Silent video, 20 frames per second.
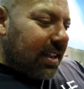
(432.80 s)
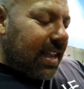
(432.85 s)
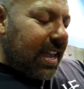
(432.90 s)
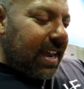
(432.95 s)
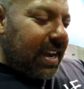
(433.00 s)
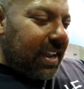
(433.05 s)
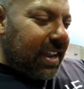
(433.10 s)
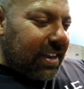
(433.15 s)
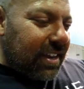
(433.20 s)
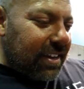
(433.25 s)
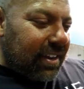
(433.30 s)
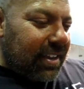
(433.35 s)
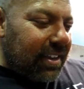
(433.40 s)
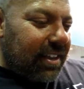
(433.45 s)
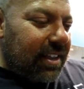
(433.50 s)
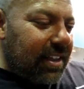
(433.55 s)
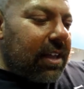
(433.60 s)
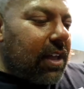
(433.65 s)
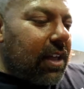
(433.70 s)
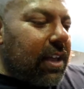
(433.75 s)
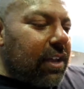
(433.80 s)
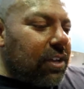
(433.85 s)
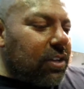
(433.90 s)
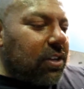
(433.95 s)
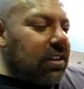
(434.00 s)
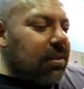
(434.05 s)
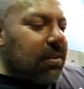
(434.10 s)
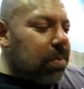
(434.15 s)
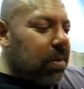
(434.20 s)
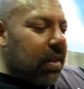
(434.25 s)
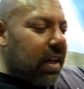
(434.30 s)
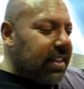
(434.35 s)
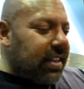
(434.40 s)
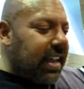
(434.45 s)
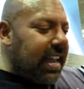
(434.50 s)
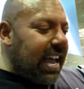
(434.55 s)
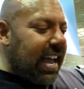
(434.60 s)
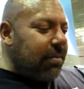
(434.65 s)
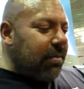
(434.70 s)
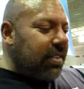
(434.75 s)
Gideon. You need to play the
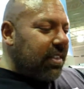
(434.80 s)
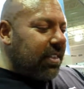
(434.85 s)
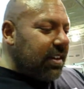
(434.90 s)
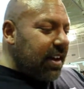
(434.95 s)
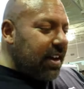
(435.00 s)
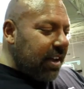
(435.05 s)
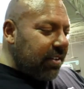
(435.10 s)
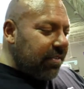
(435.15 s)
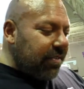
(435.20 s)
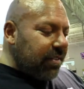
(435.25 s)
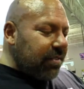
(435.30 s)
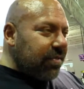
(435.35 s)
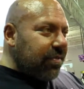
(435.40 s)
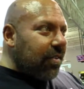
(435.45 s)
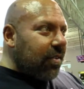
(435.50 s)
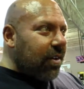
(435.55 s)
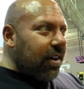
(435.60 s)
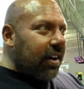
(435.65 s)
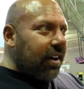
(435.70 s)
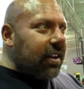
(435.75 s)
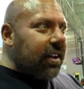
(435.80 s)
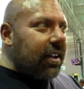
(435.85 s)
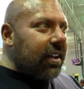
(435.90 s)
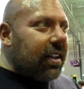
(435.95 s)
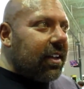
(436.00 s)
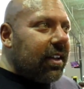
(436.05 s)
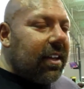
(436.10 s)
game of the knife and fork.